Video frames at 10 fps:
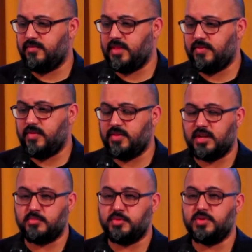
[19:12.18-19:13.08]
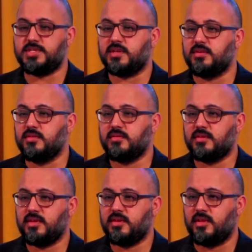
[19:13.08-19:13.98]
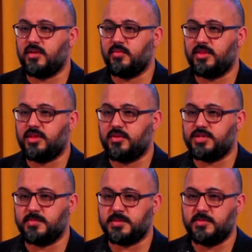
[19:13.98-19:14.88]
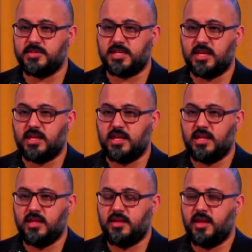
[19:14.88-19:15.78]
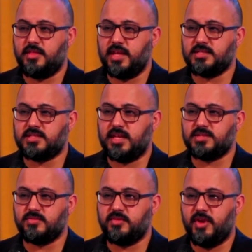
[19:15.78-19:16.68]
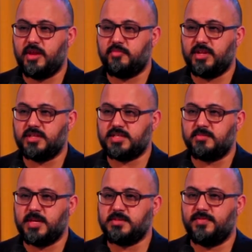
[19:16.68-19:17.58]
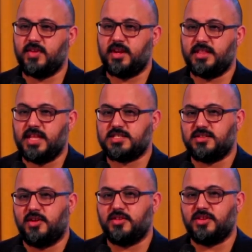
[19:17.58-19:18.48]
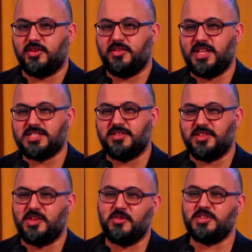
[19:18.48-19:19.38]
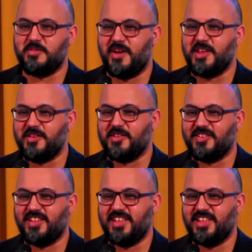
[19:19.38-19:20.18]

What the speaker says: even done a musical, with Hyojinim's music, and that's all great. But sometimes I feel like that's not the Hyojinim I know.